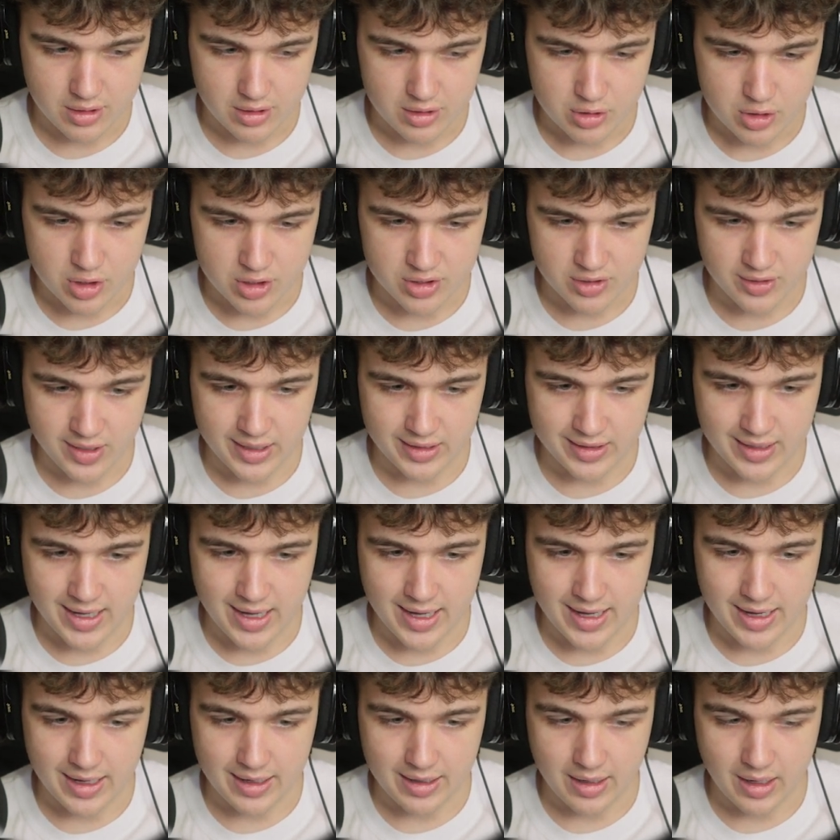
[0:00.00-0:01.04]
Just like
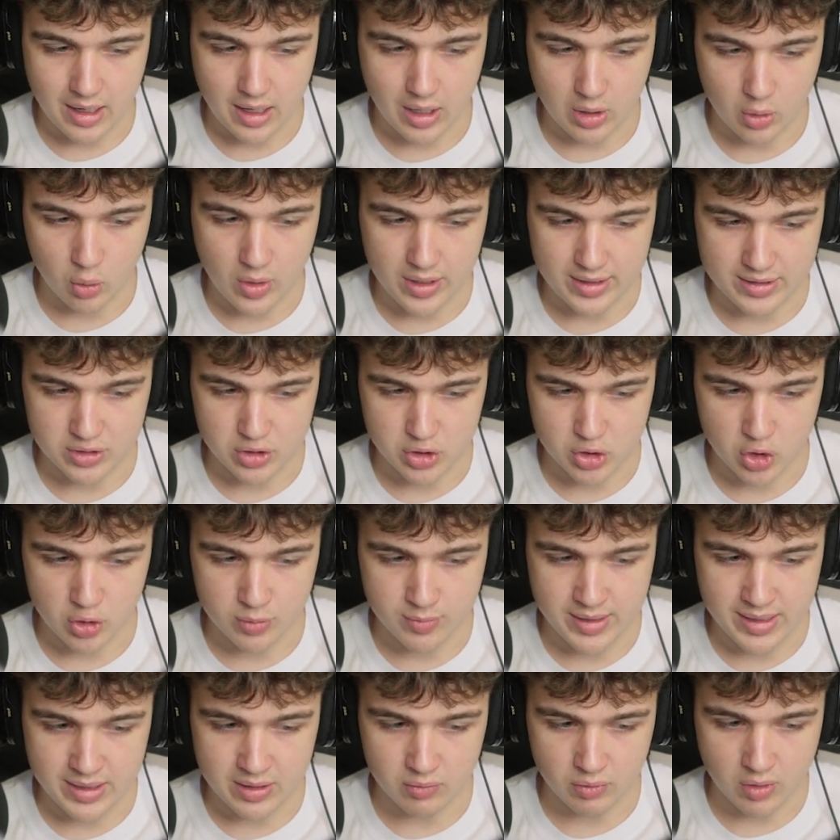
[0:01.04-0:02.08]
that, a quick zoom
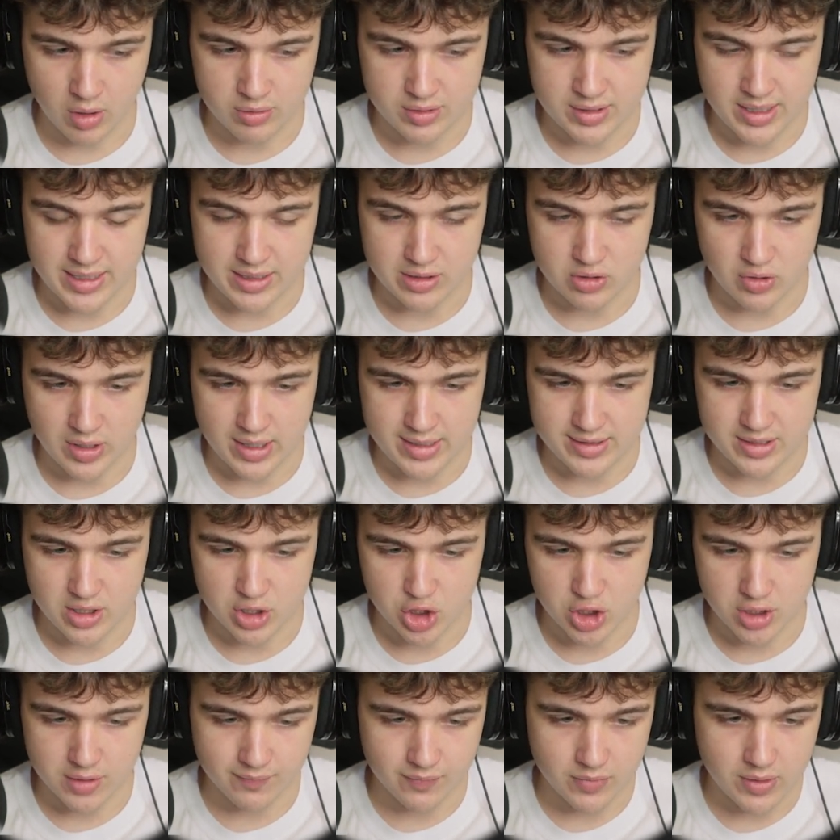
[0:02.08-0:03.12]
in, rotate
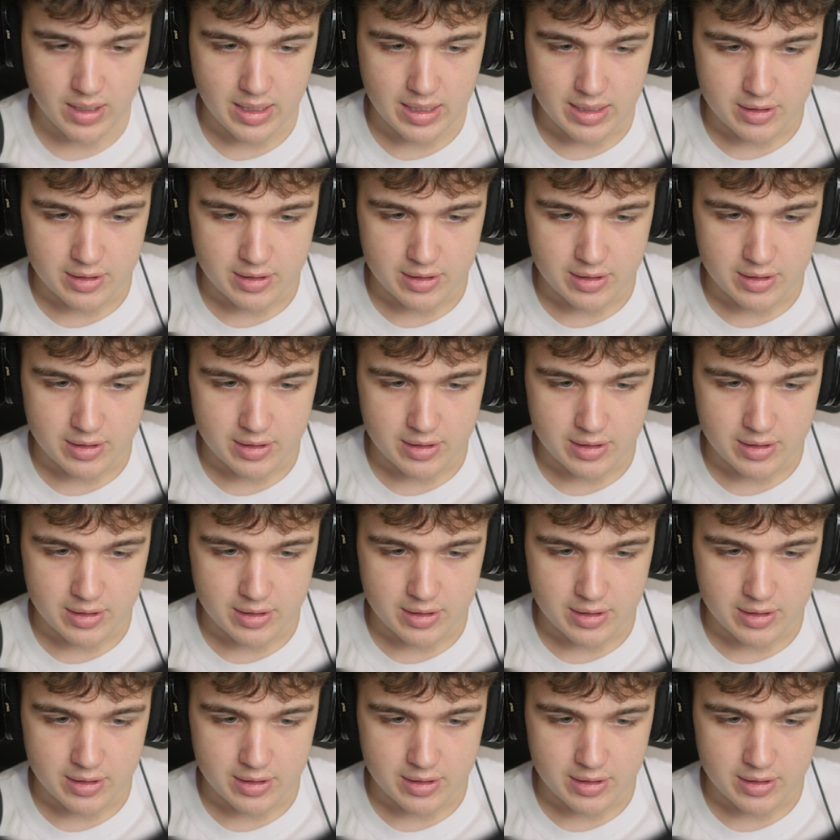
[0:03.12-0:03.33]
transition.